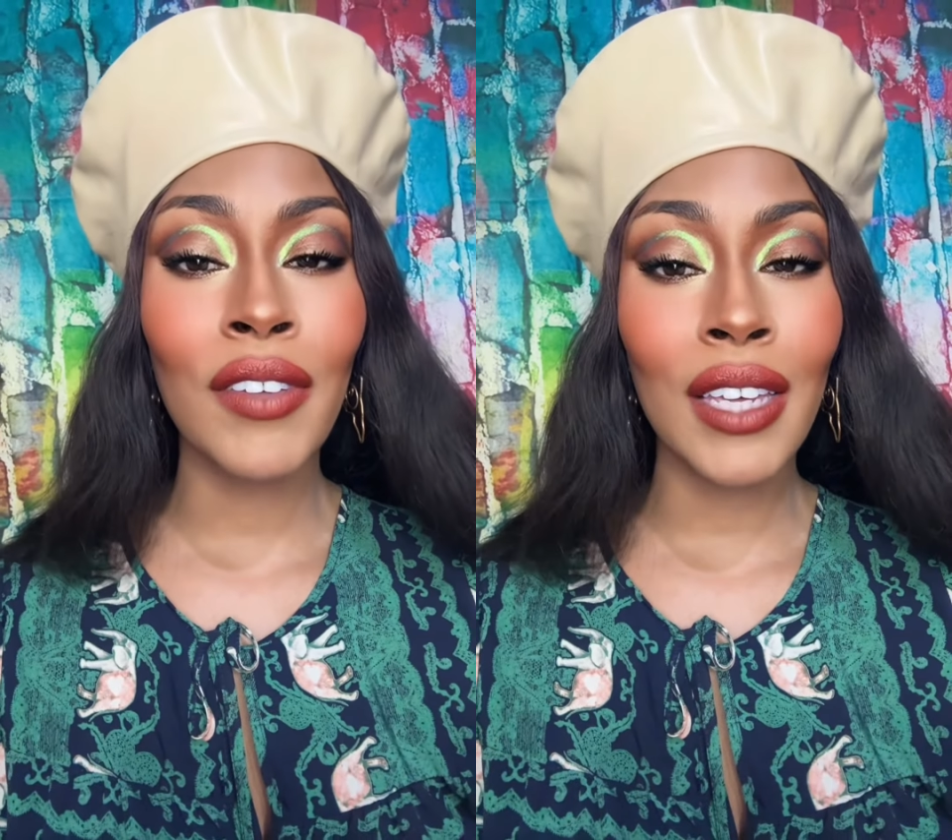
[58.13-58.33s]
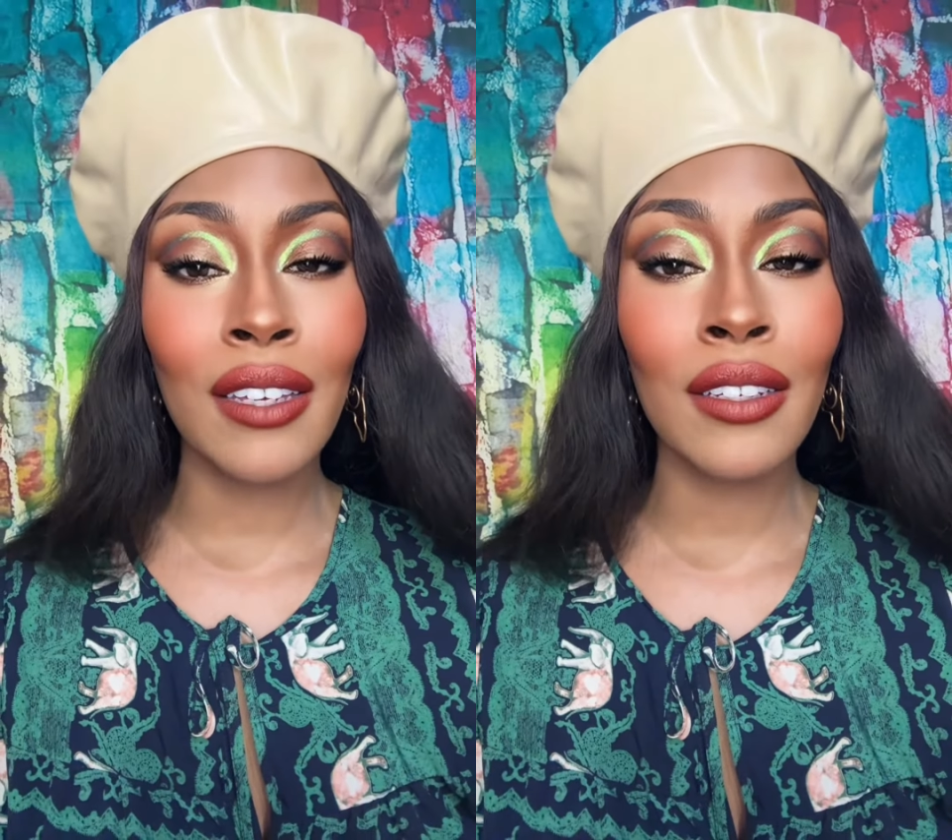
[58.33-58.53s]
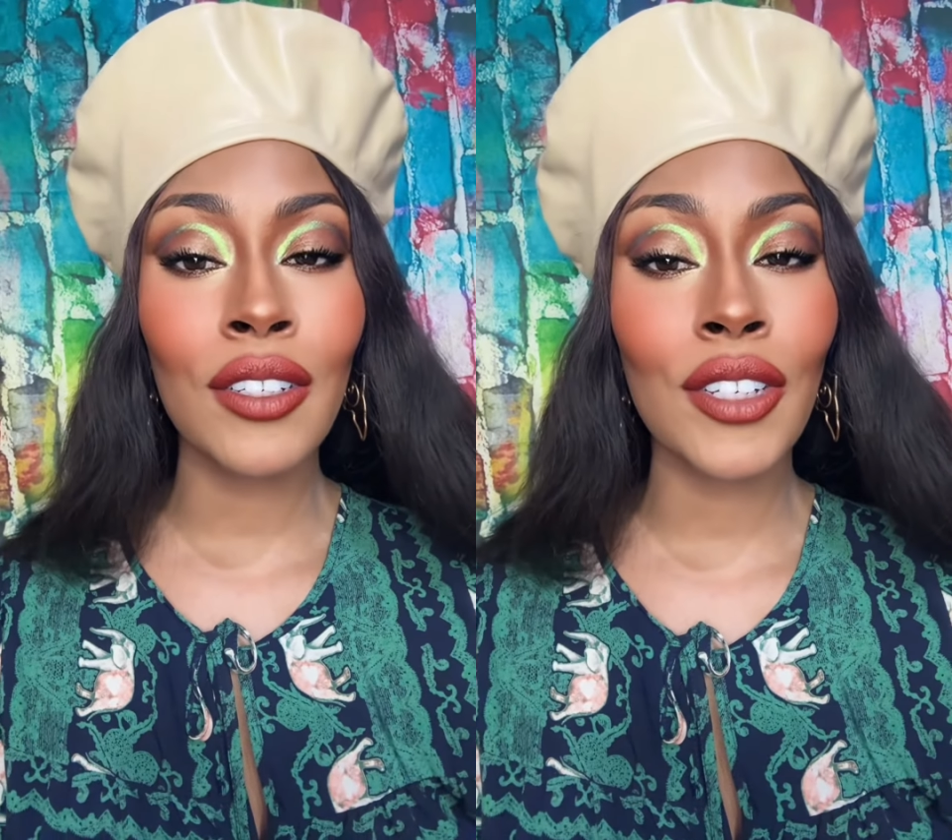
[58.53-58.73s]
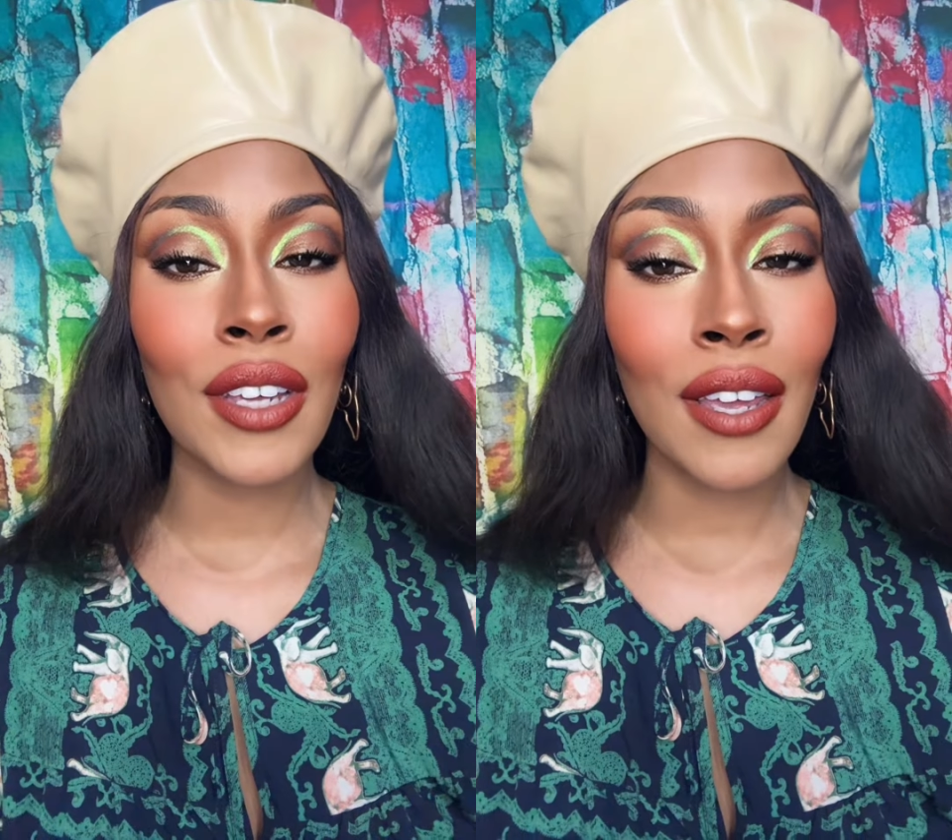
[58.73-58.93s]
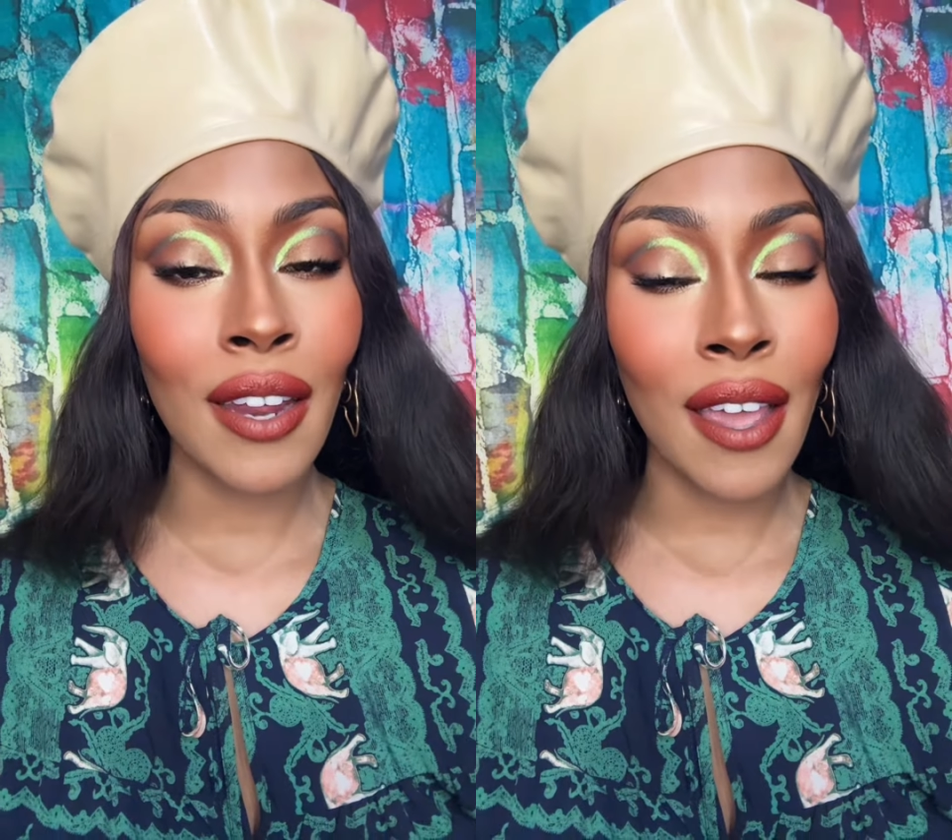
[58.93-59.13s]
each
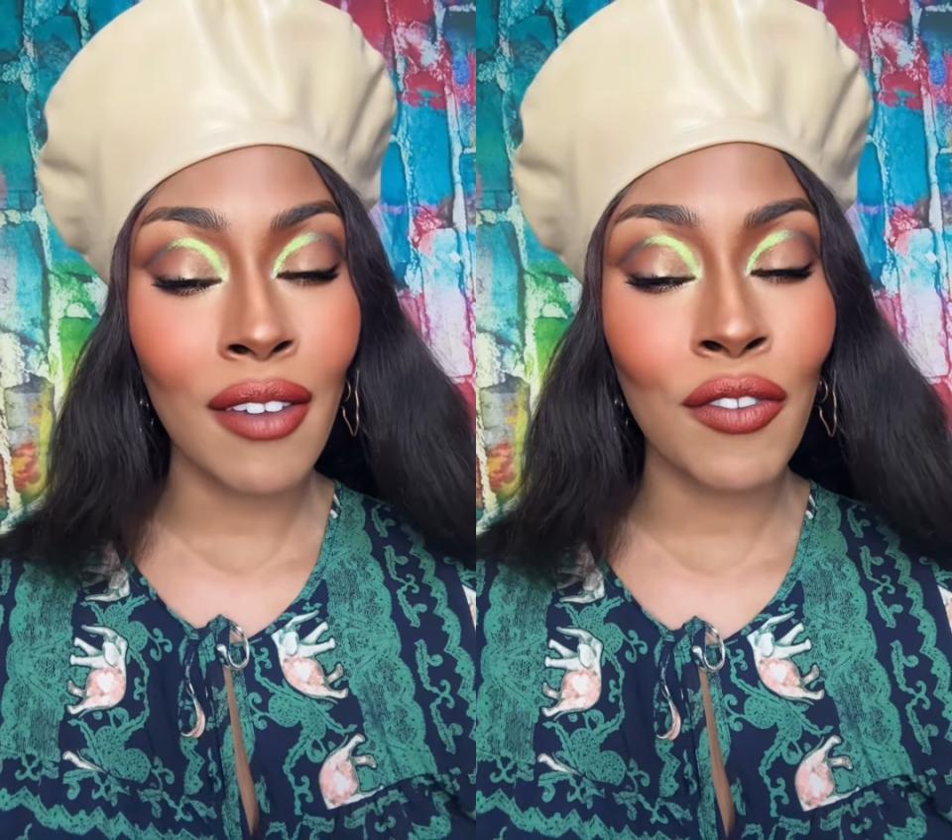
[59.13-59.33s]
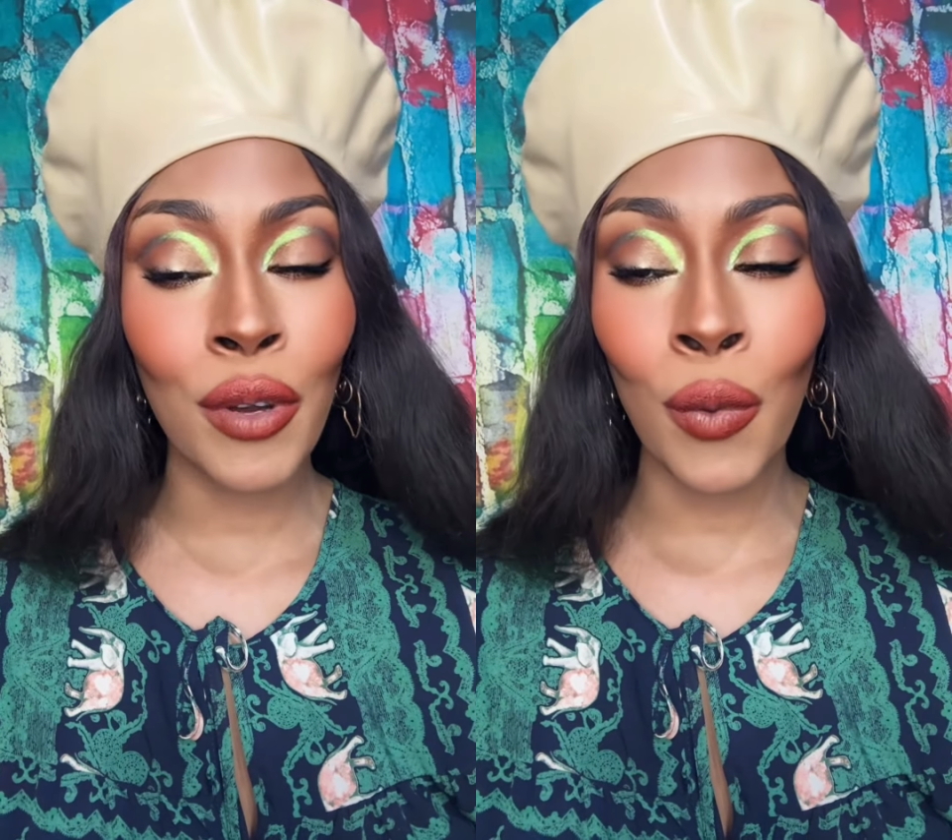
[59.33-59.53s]
and every